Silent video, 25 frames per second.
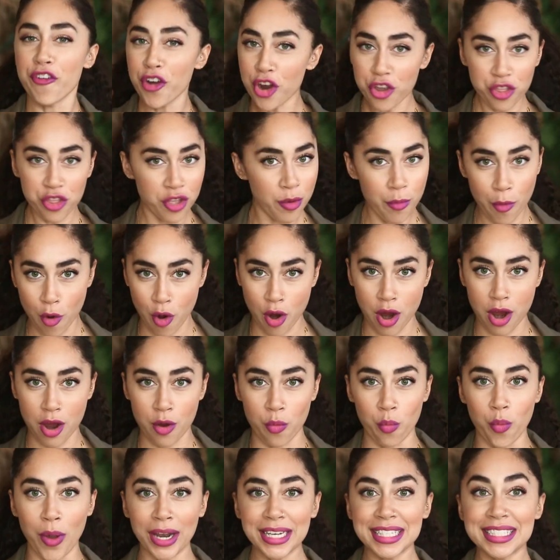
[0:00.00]

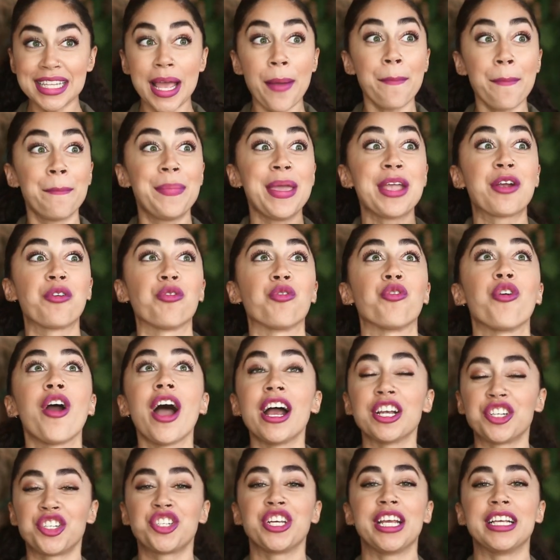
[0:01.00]
Furthermore, once that big
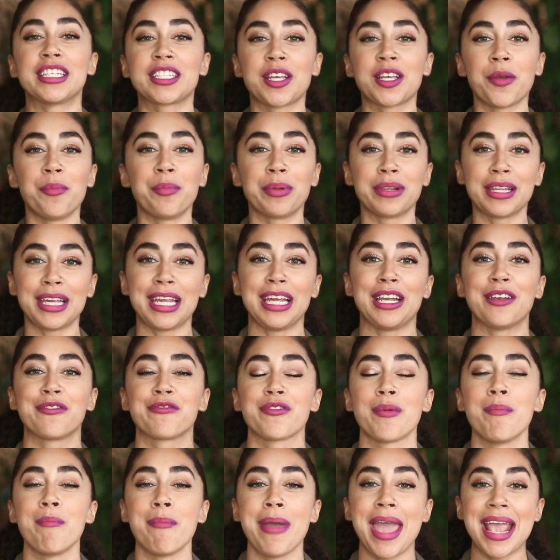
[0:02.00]
rush is
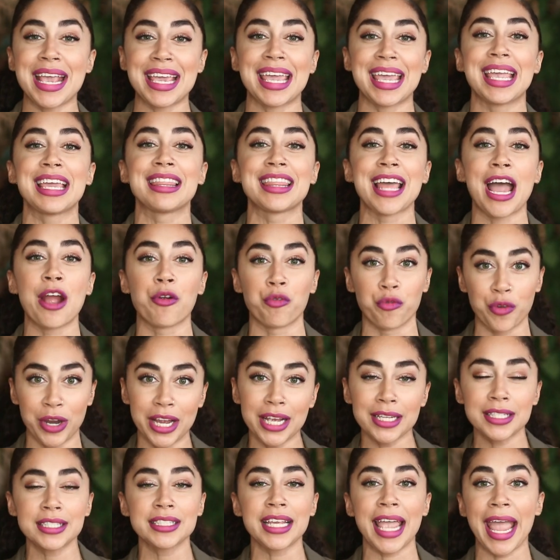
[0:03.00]
complete from making that
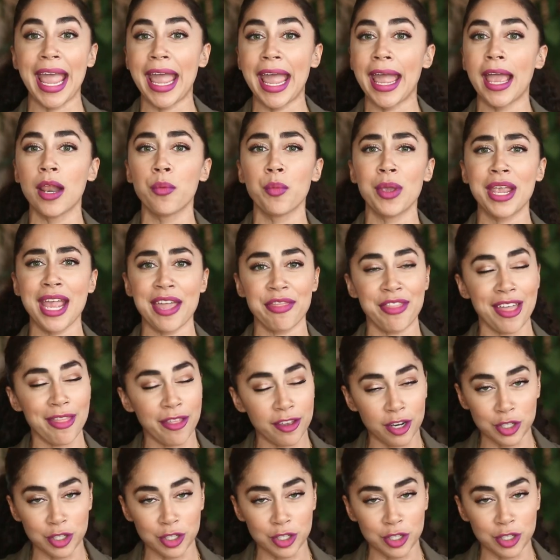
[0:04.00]
risk and we get that